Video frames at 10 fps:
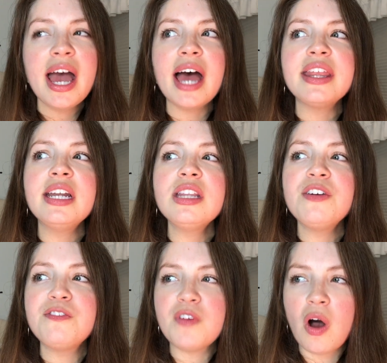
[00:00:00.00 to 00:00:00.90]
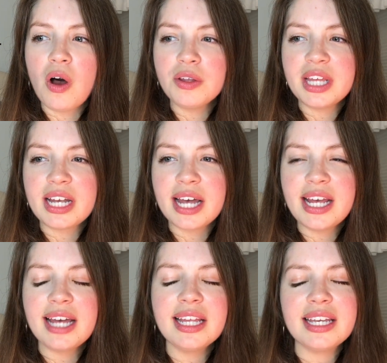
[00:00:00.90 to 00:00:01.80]
And then in the fall, they kind of
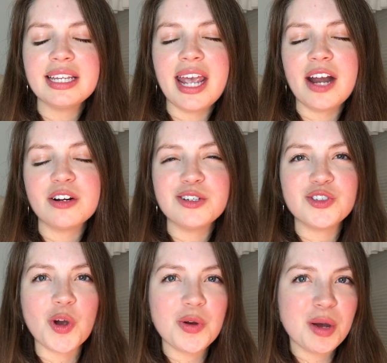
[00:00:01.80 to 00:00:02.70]
had like an Arizona